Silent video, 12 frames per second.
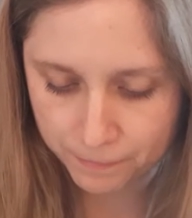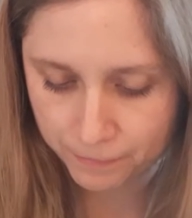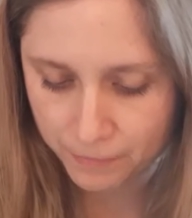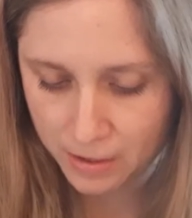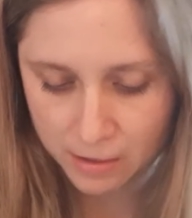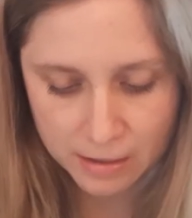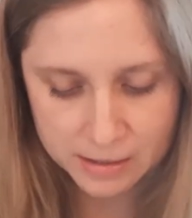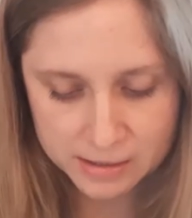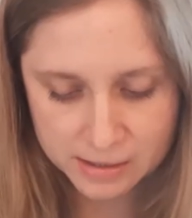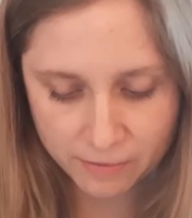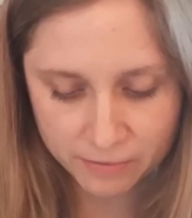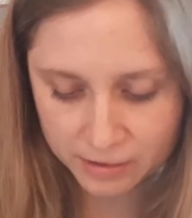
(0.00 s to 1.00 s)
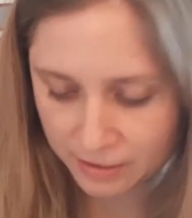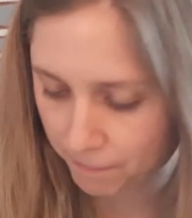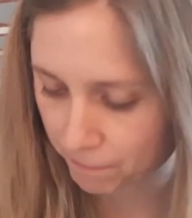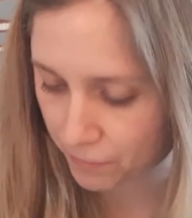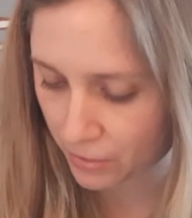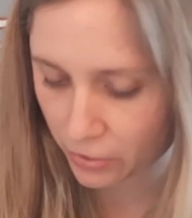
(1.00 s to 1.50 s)
Yeah, that's
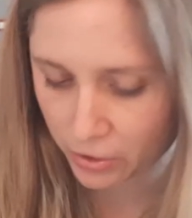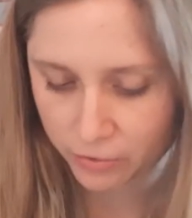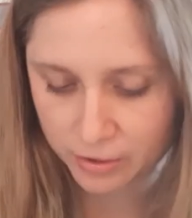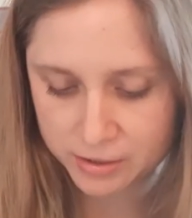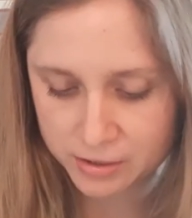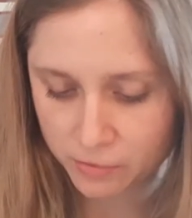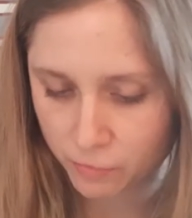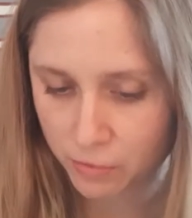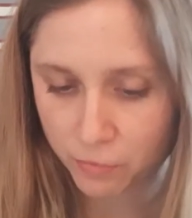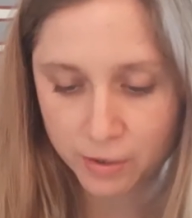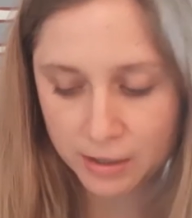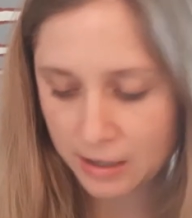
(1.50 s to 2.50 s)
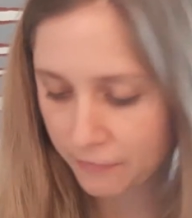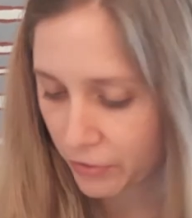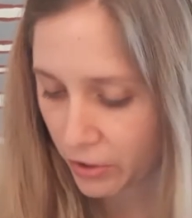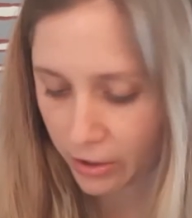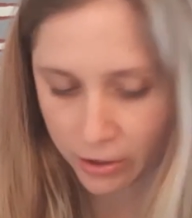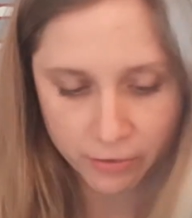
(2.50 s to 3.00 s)
definitely an interesting one. We're going to have to
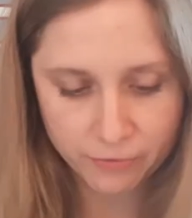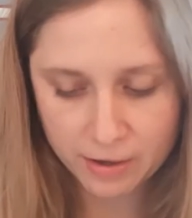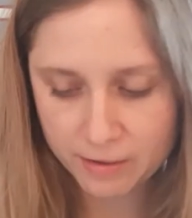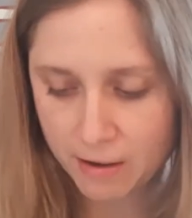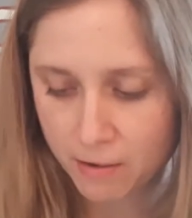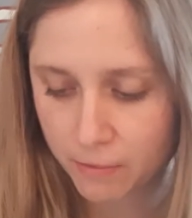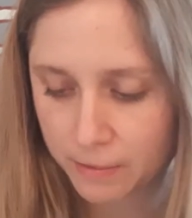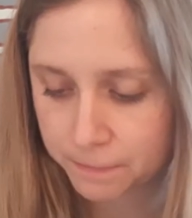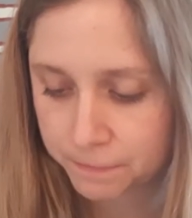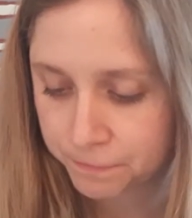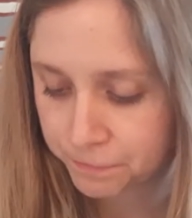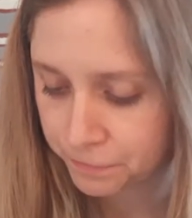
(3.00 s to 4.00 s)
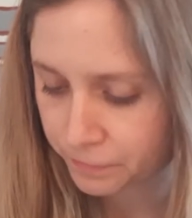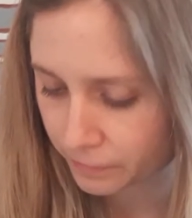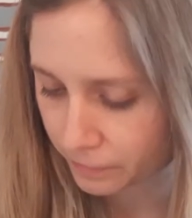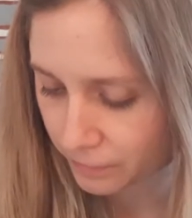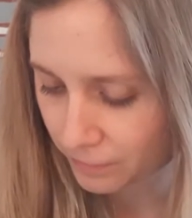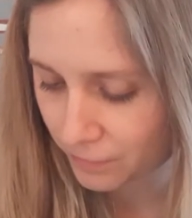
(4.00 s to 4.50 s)
clarify that one.
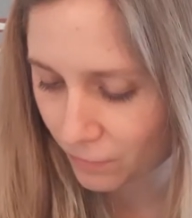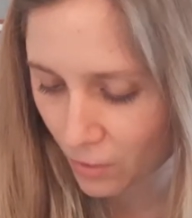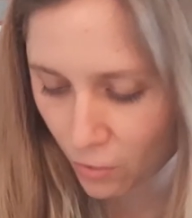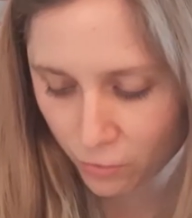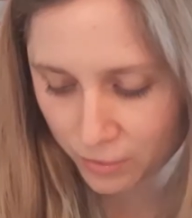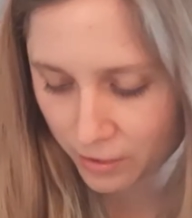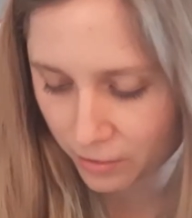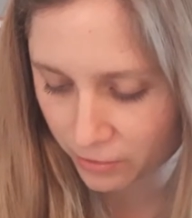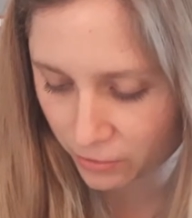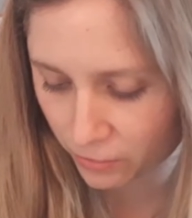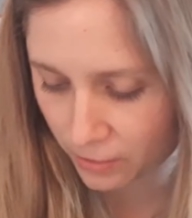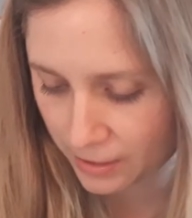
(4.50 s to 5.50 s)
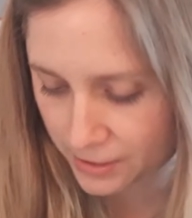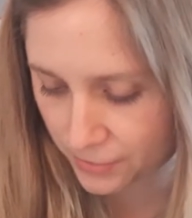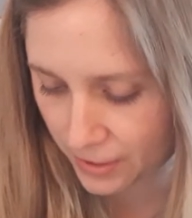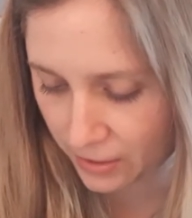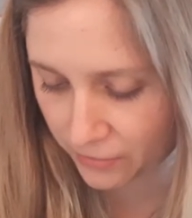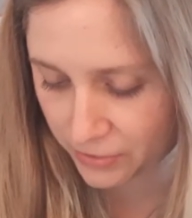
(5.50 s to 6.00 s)
Oh, and aren't you guys
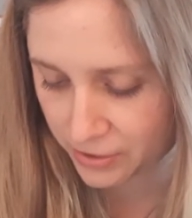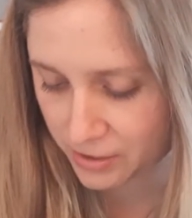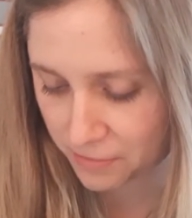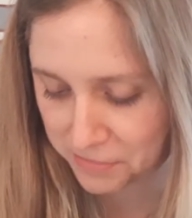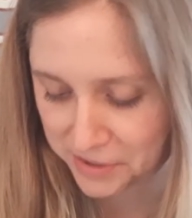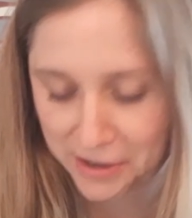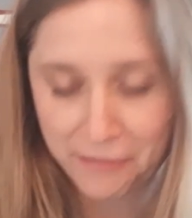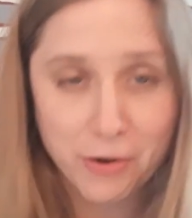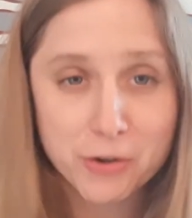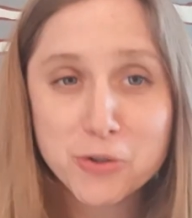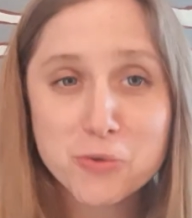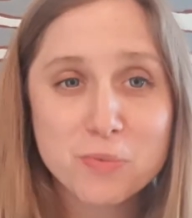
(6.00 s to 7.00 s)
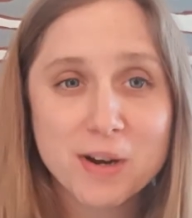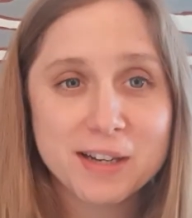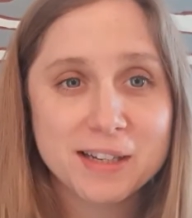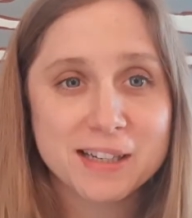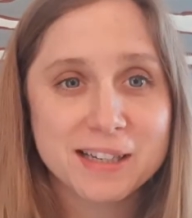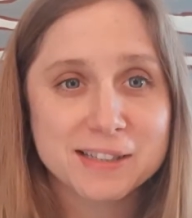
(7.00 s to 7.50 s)
ready for some love? Aren't you ready
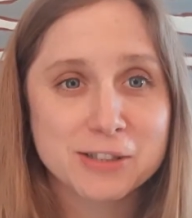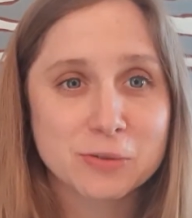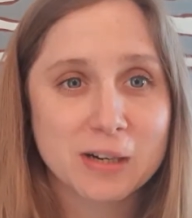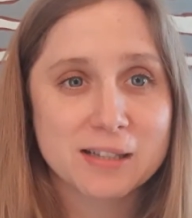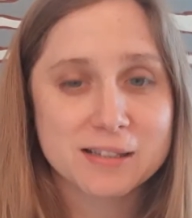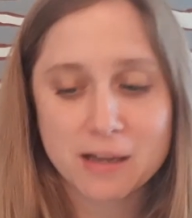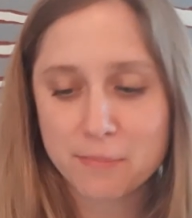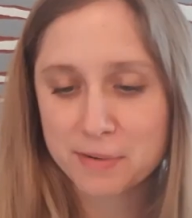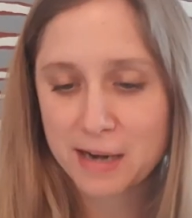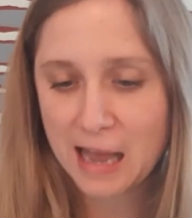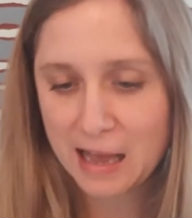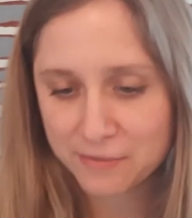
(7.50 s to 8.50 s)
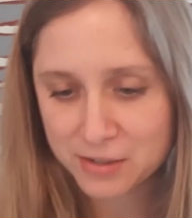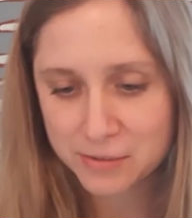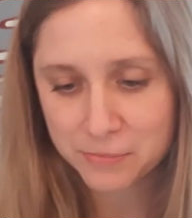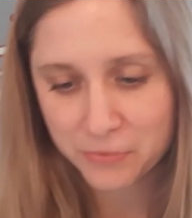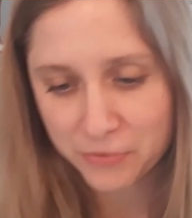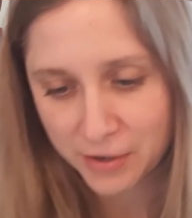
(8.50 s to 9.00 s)
to get dressed up and have some
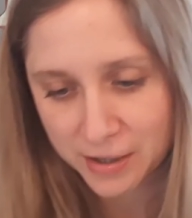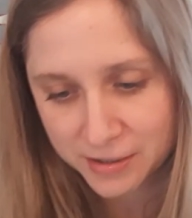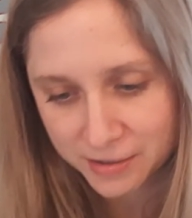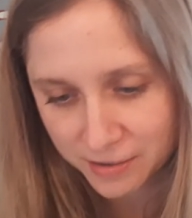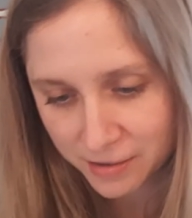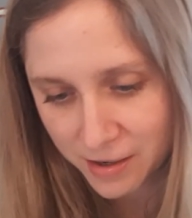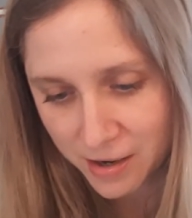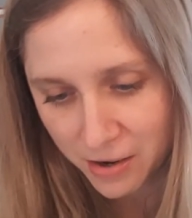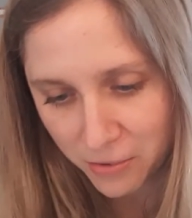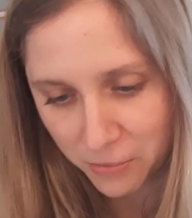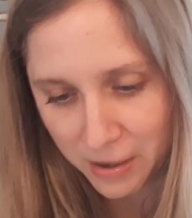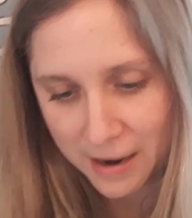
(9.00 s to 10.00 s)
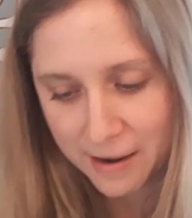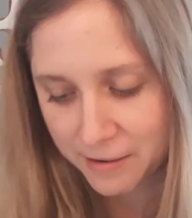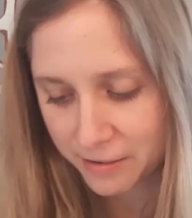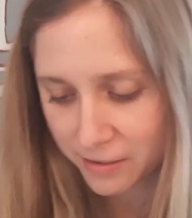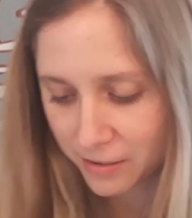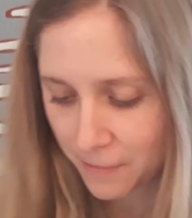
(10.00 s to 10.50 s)
fun?
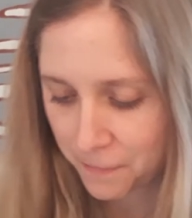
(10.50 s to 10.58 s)
Wow.